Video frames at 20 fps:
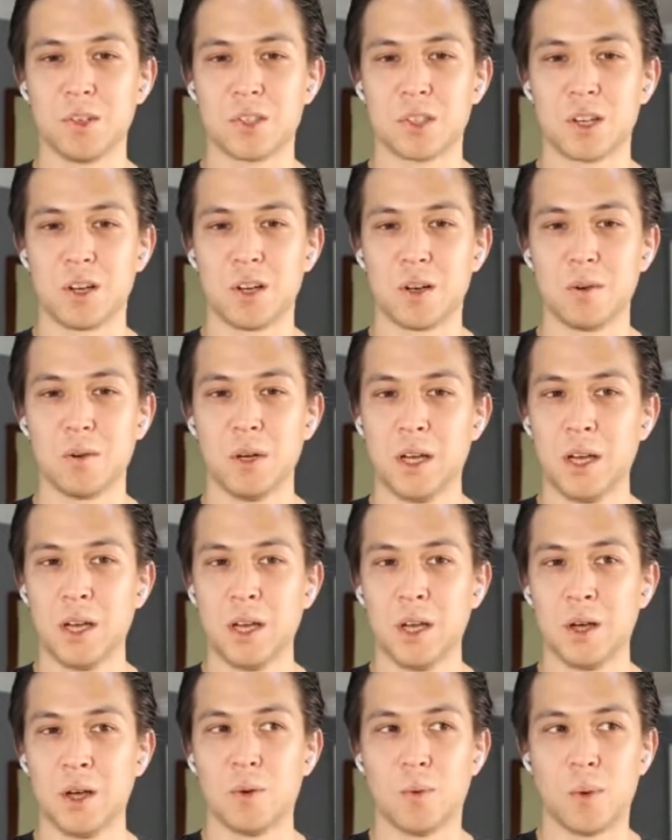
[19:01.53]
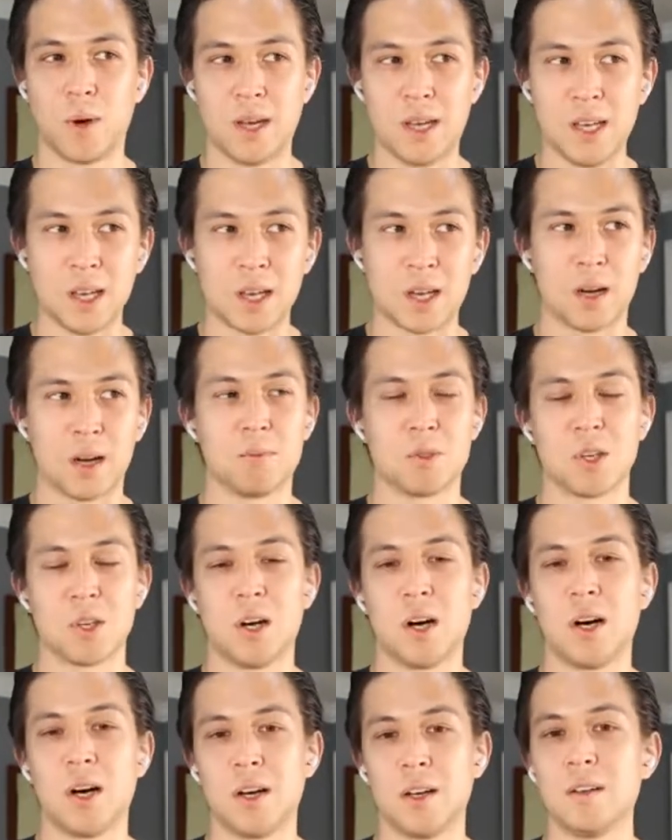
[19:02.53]
ago, when he comes
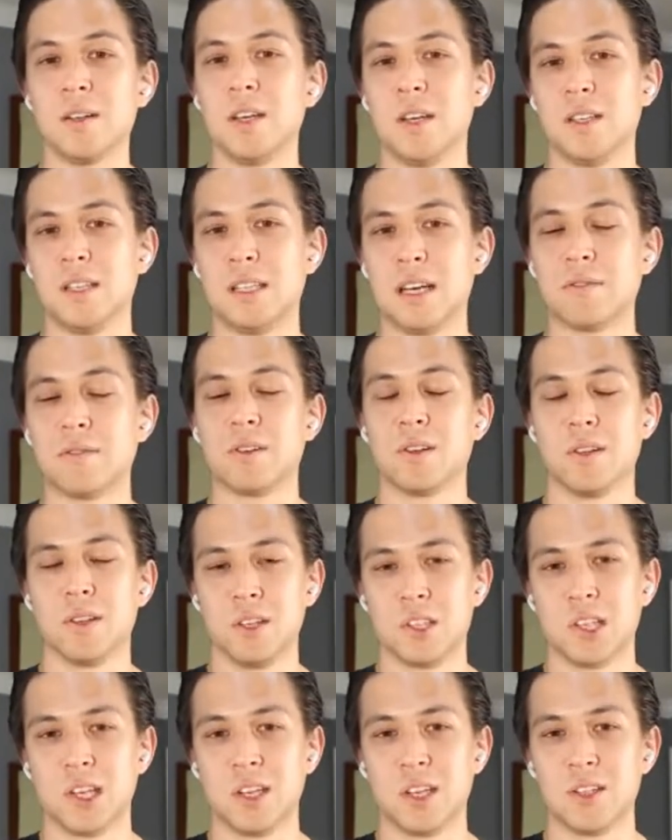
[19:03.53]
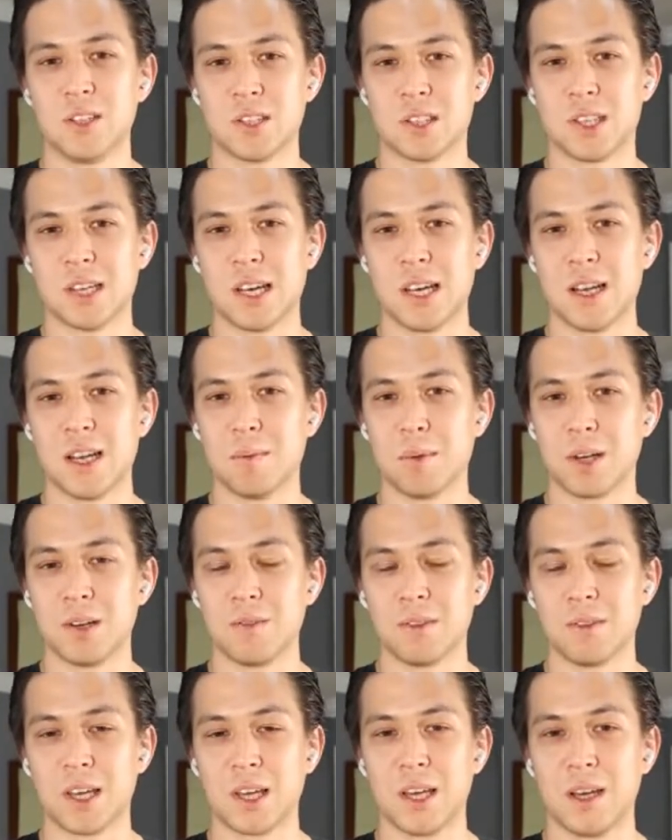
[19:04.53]
on, he definitely changes the dynamic
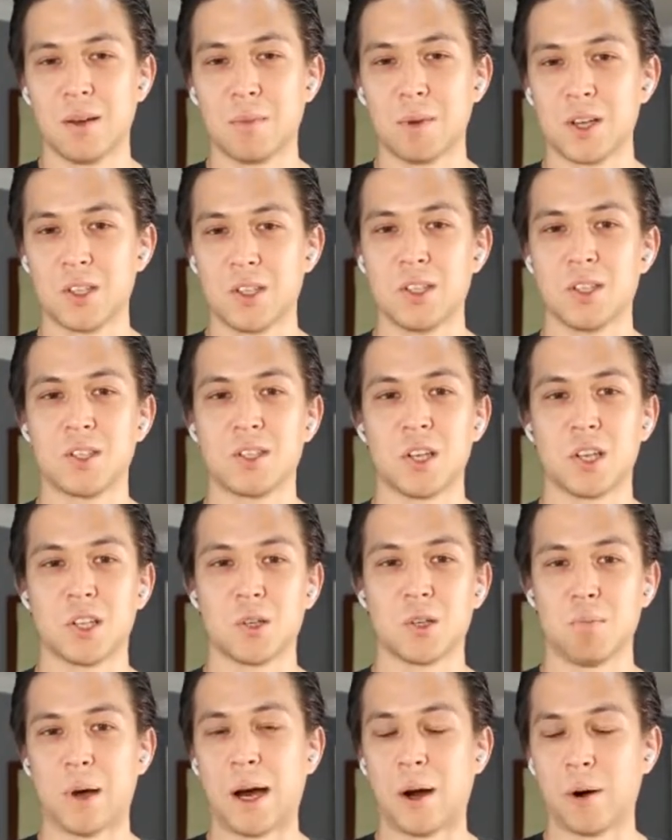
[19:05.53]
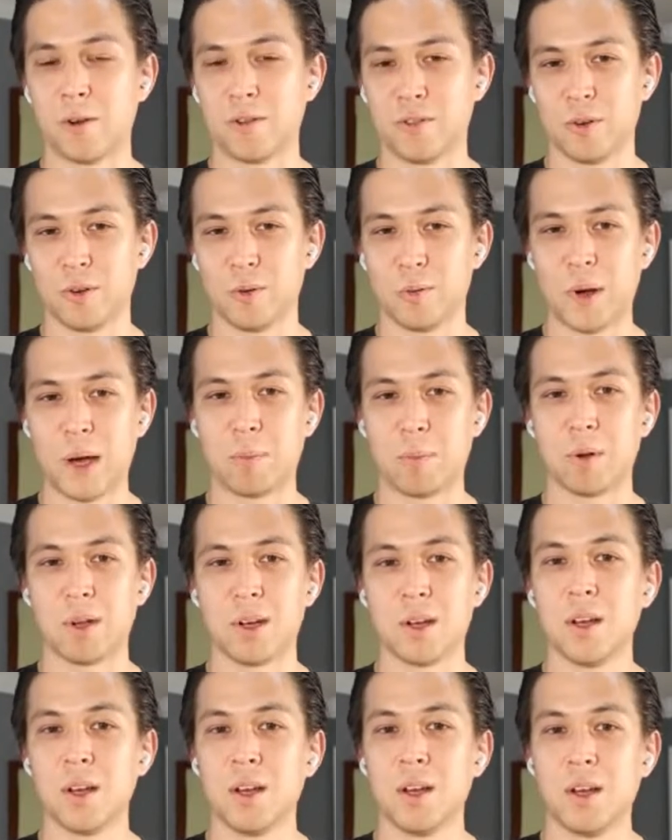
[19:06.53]
of the game because he's such a powerful weapon,
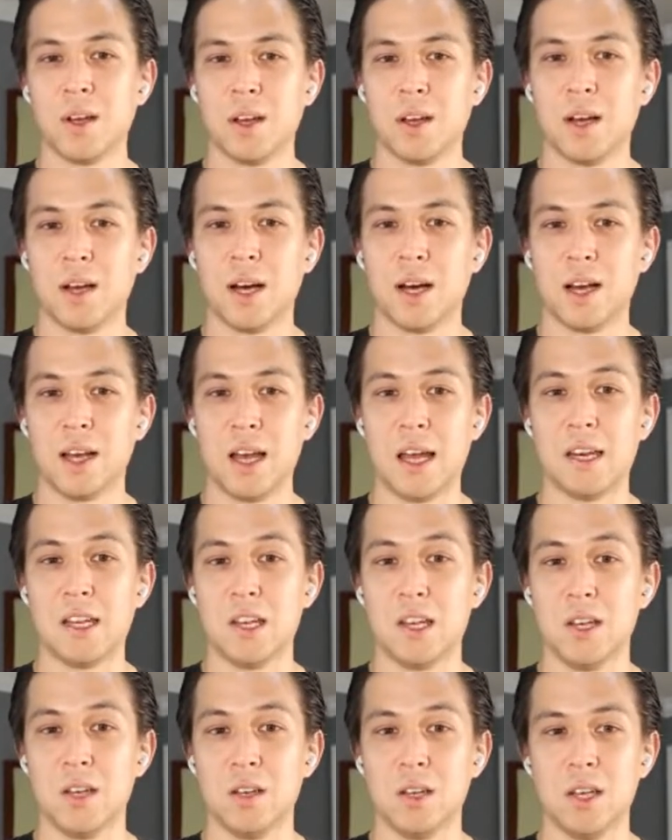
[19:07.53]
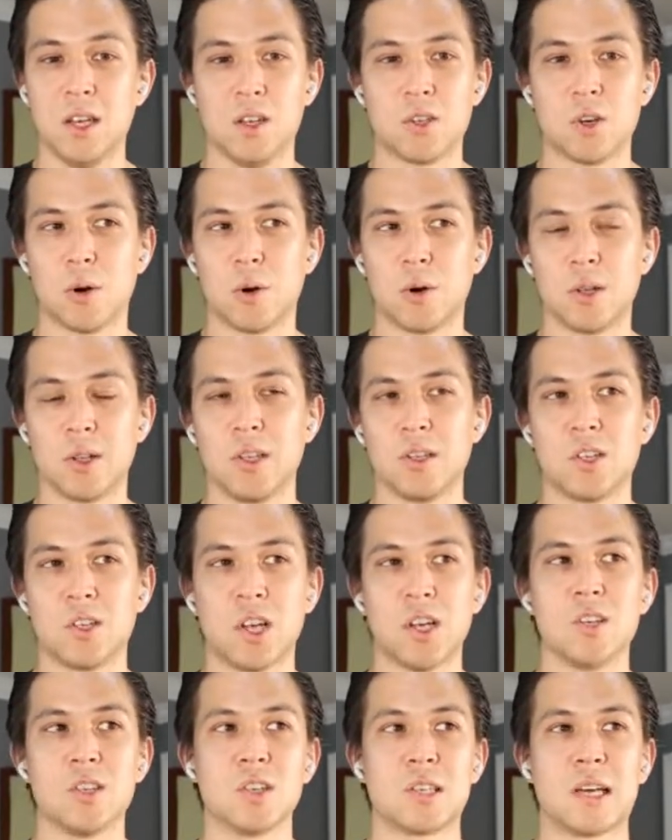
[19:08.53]
and he totally
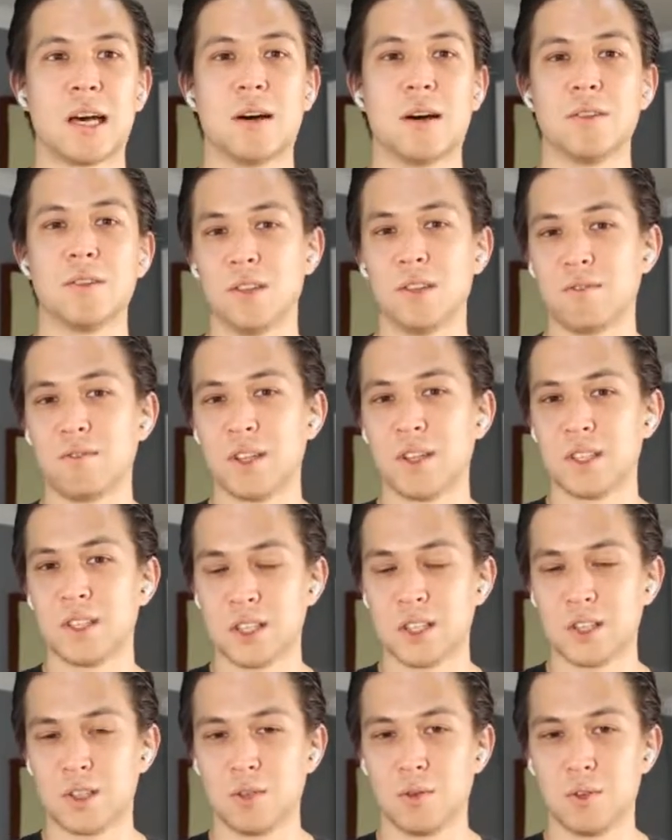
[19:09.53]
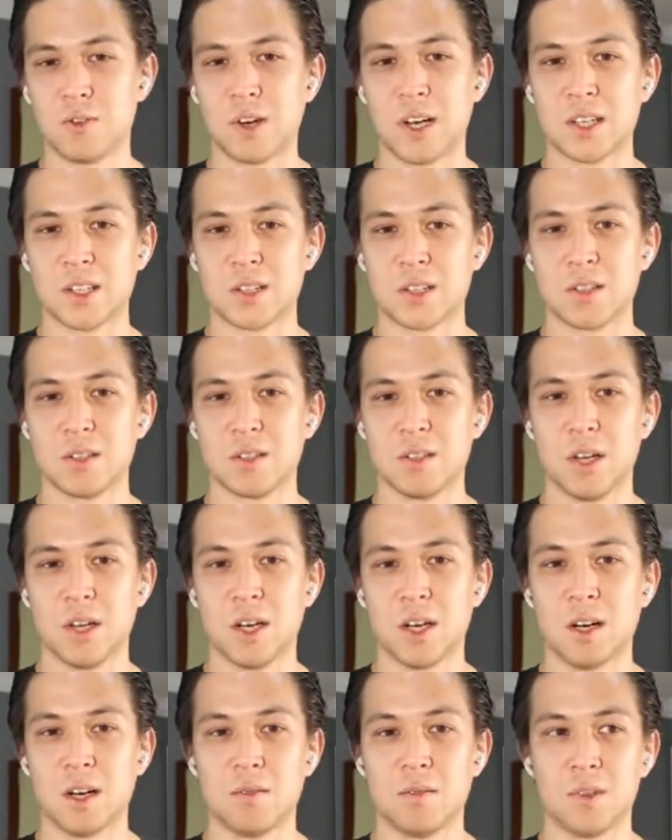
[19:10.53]
changes how the defense has to address
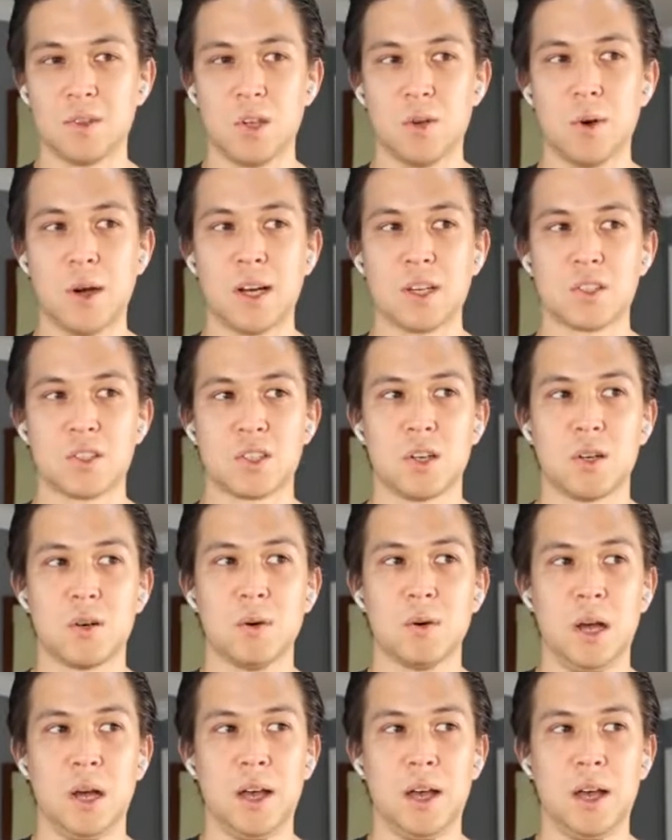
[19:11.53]
the US. So